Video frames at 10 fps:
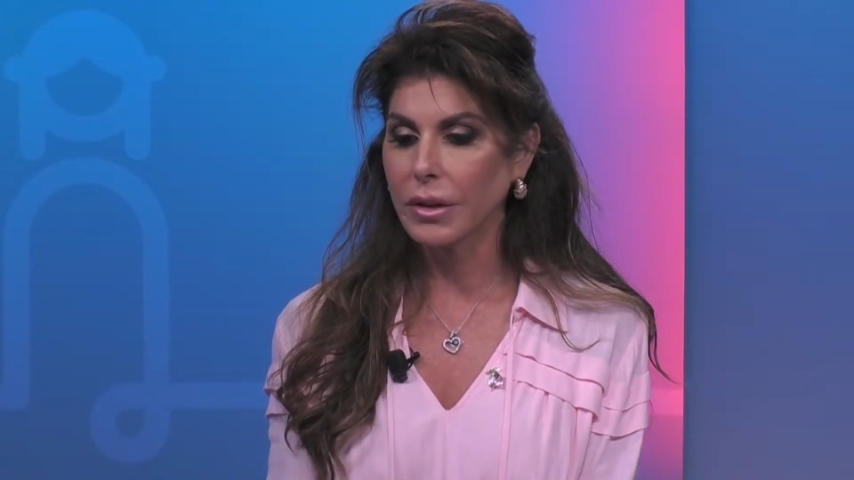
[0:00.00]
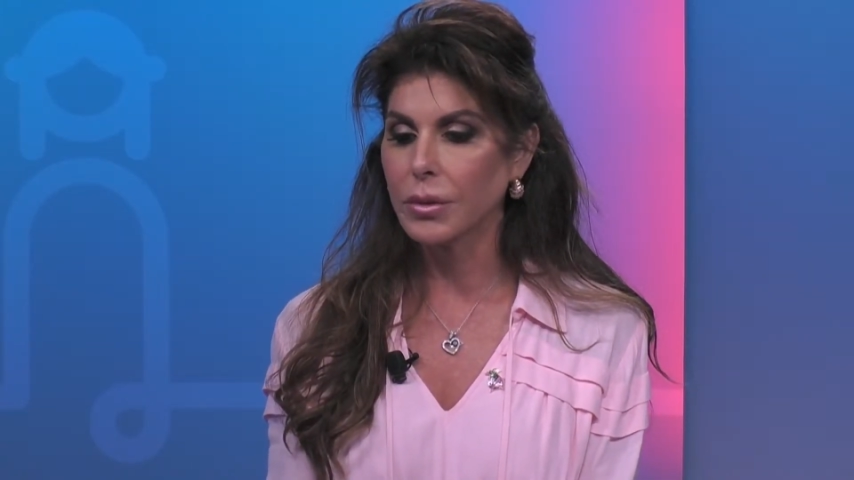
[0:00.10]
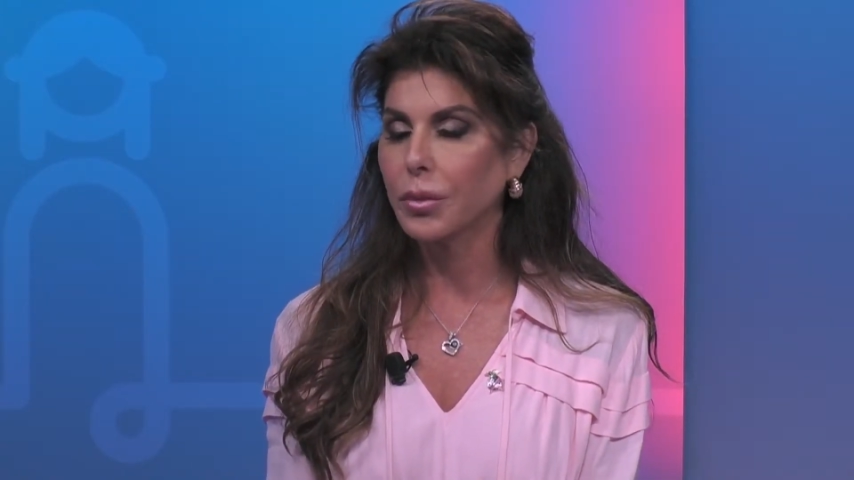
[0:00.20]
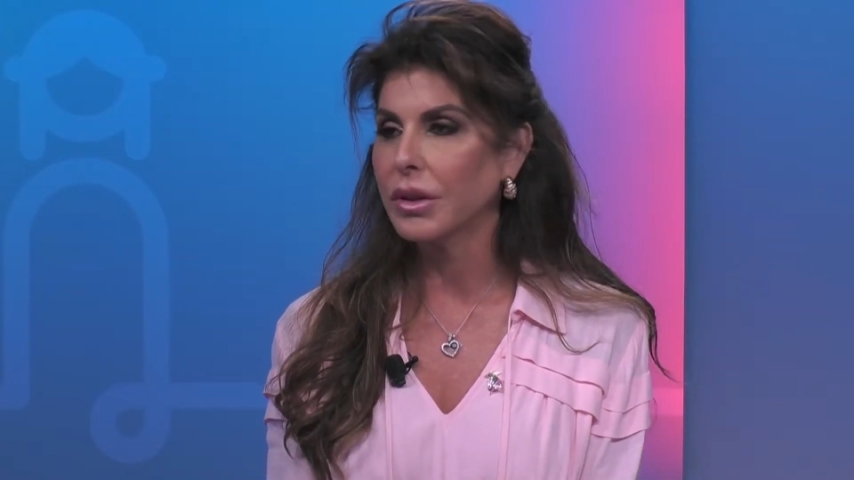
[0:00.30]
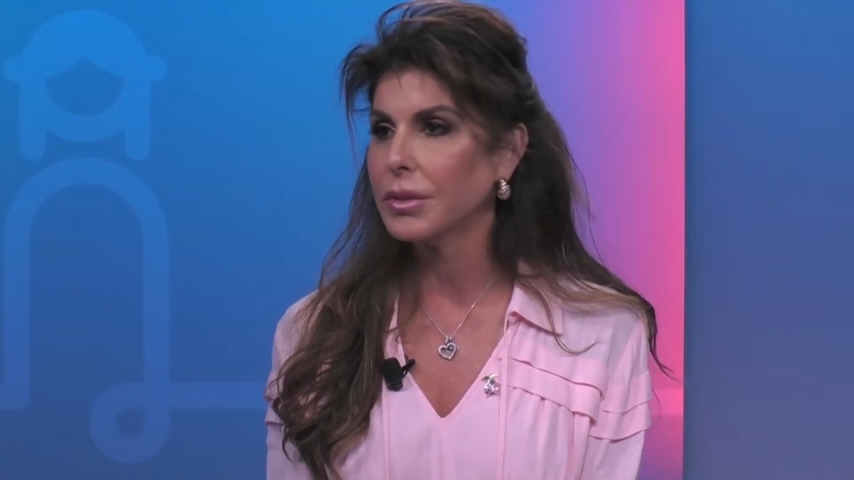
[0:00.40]
it's
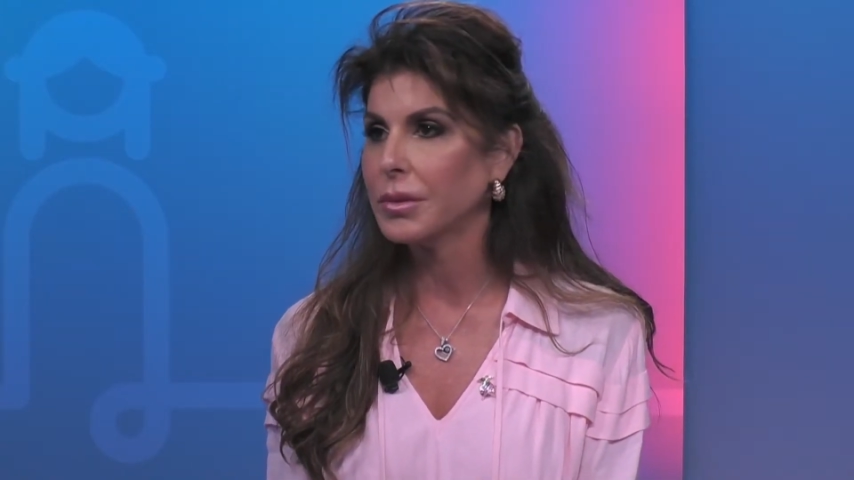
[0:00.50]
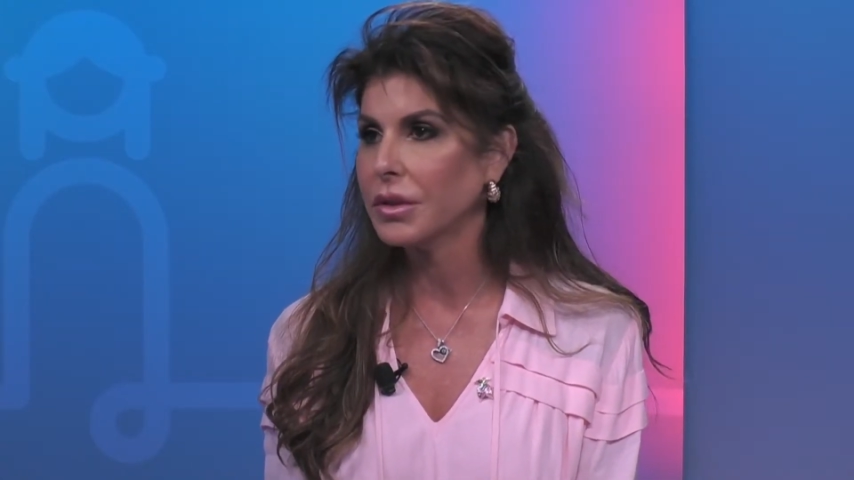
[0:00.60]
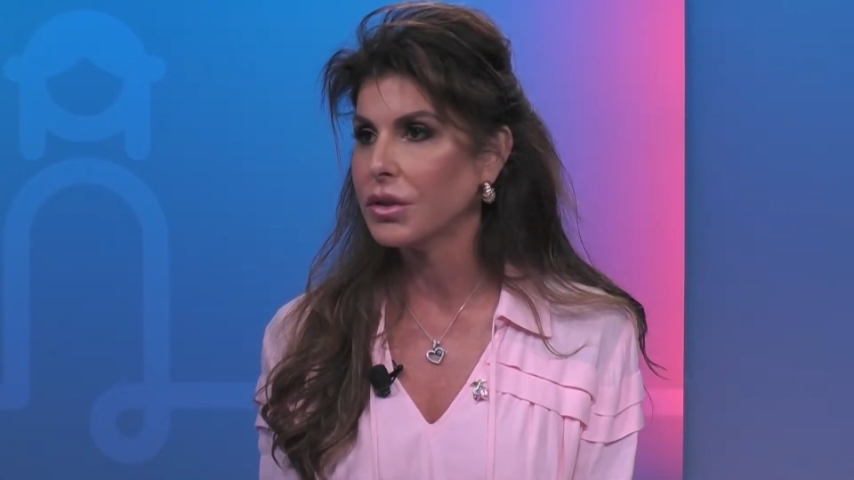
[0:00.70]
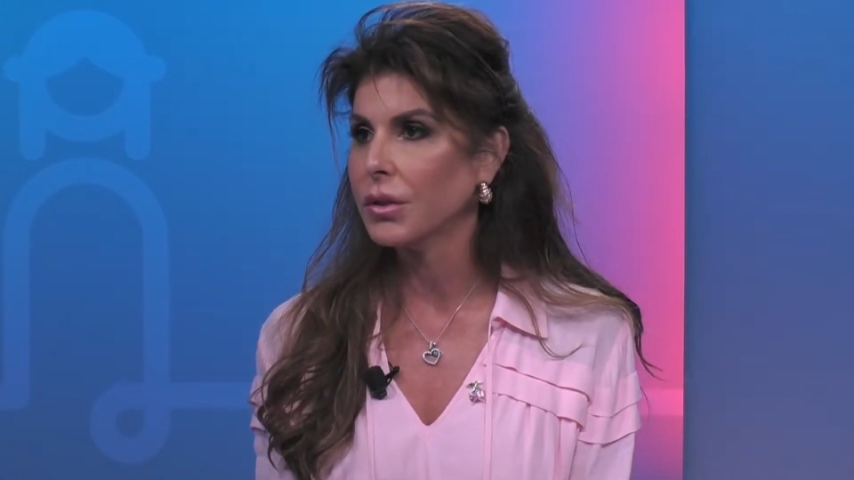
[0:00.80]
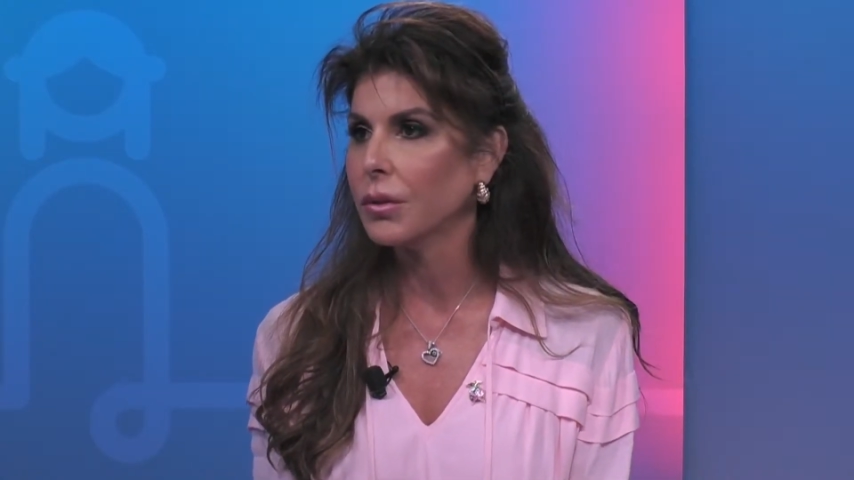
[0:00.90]
a
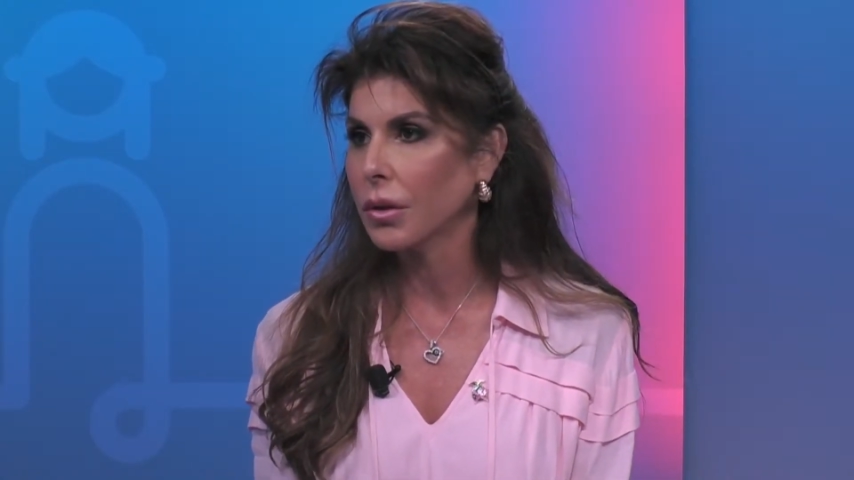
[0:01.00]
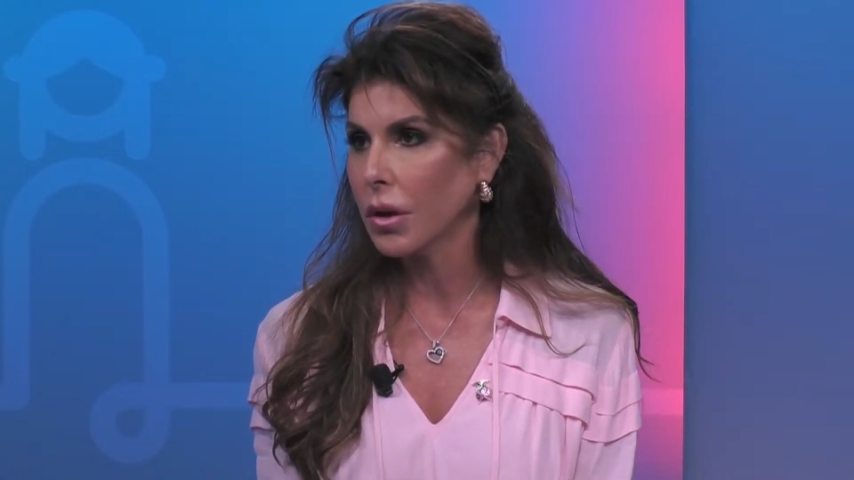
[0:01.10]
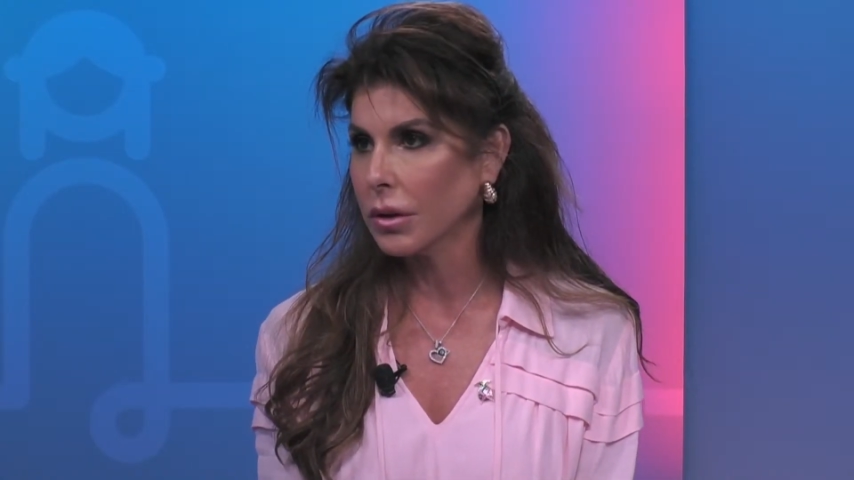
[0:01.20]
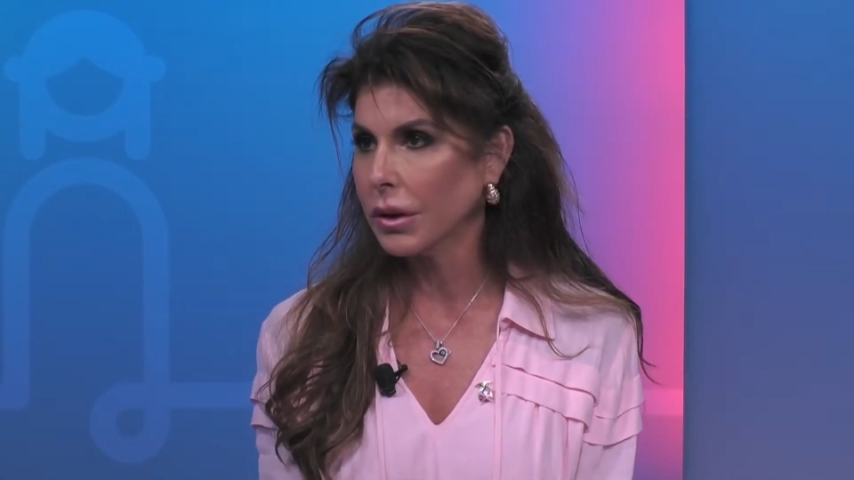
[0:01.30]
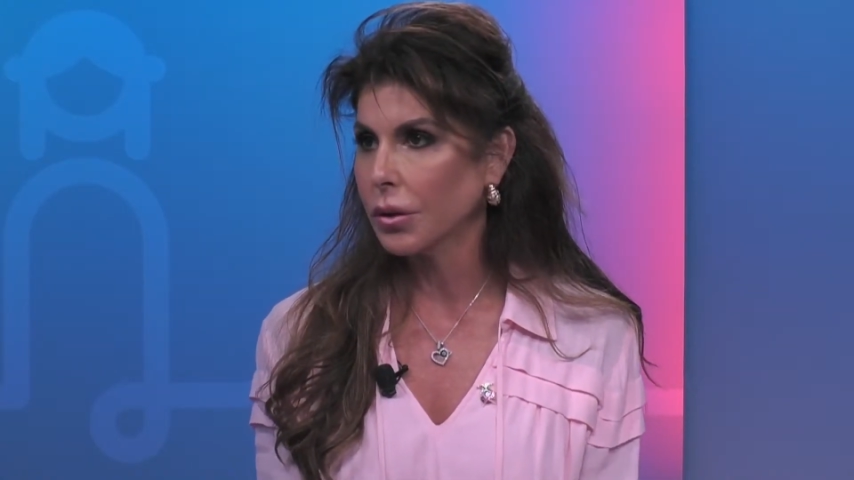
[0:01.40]
predisposition
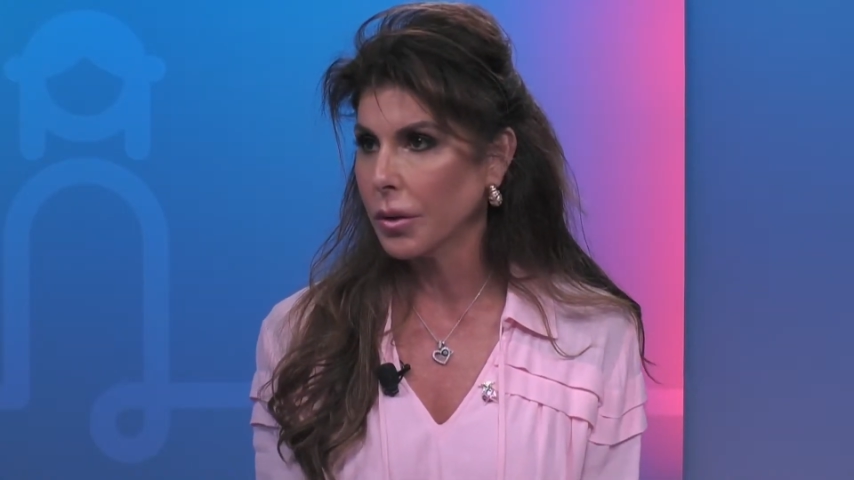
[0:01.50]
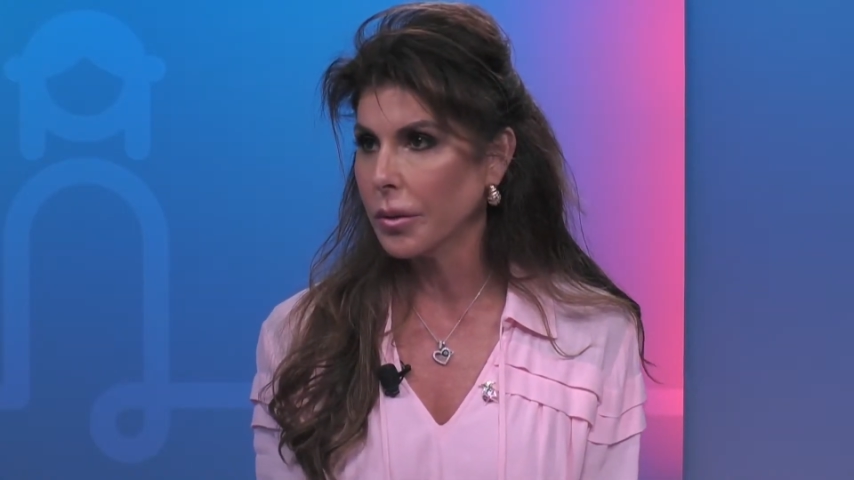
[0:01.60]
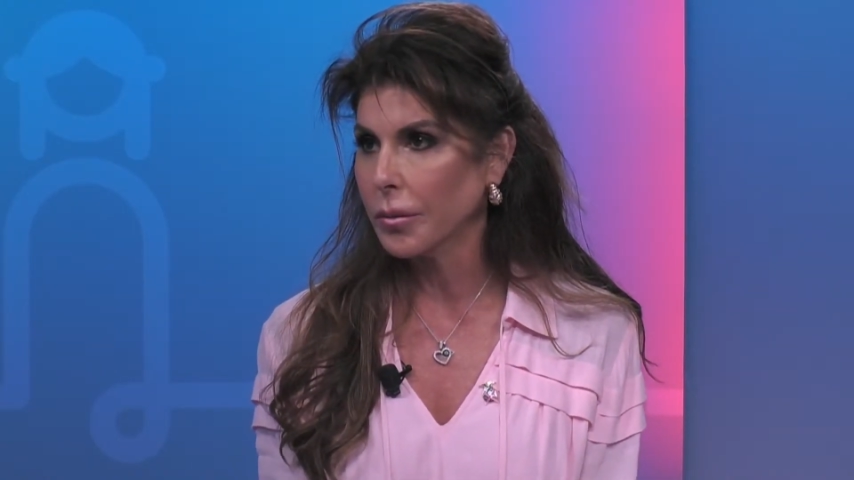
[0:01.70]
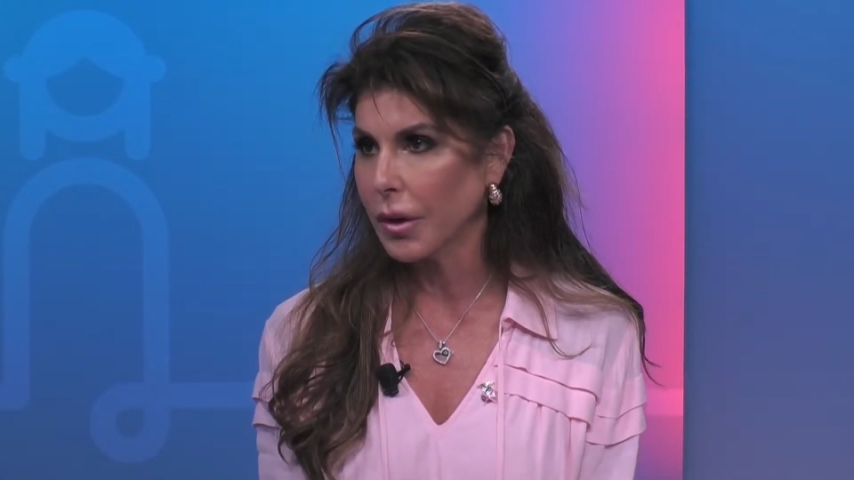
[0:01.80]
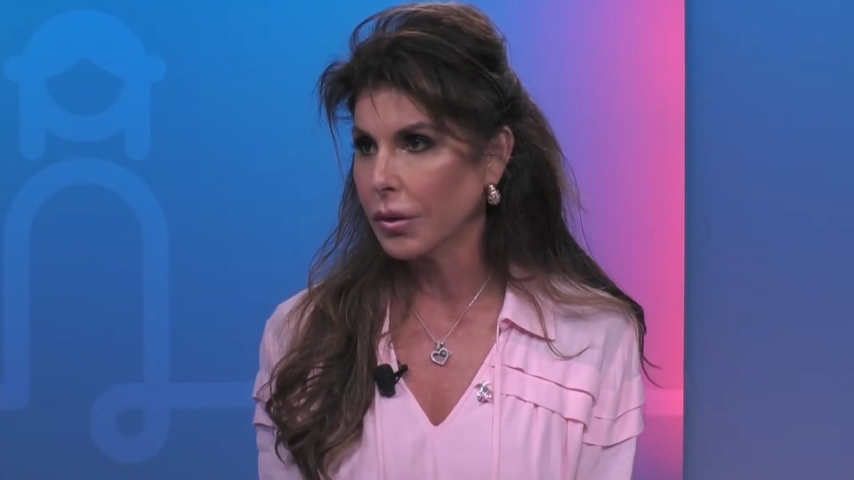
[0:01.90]
either on
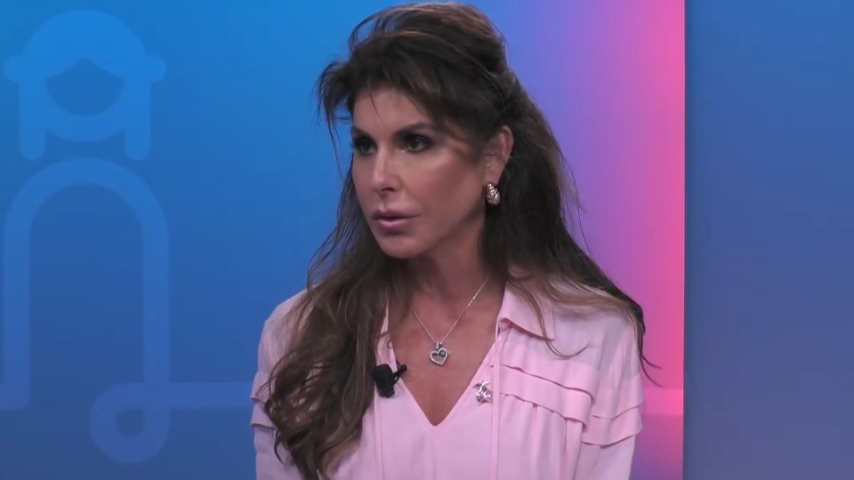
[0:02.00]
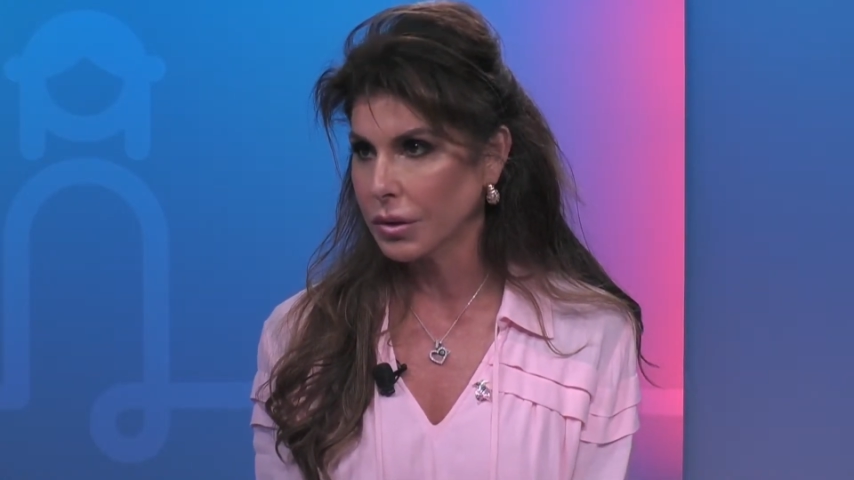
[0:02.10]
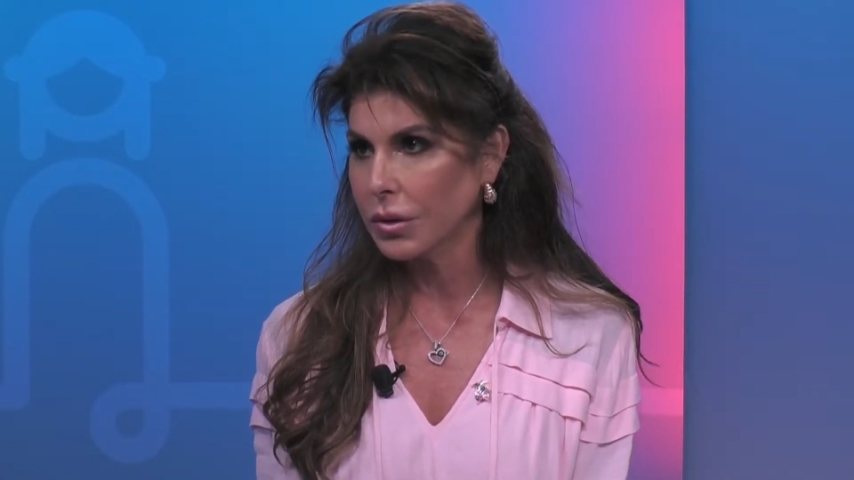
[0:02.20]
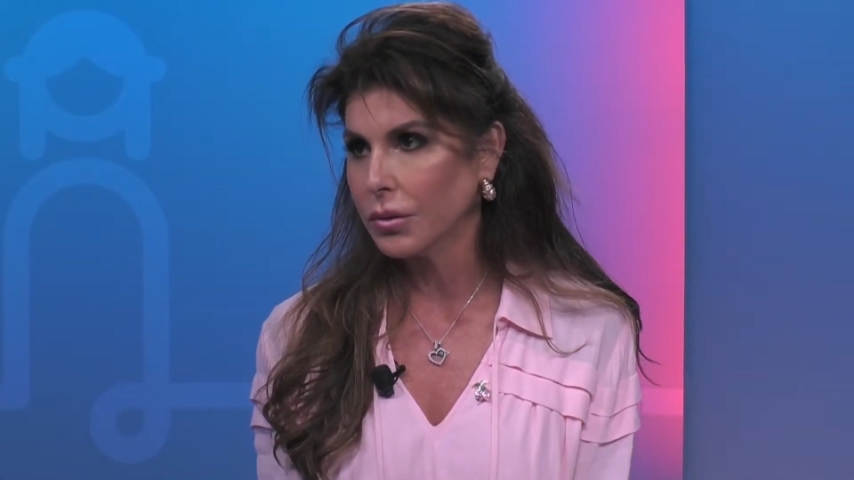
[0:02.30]
the mother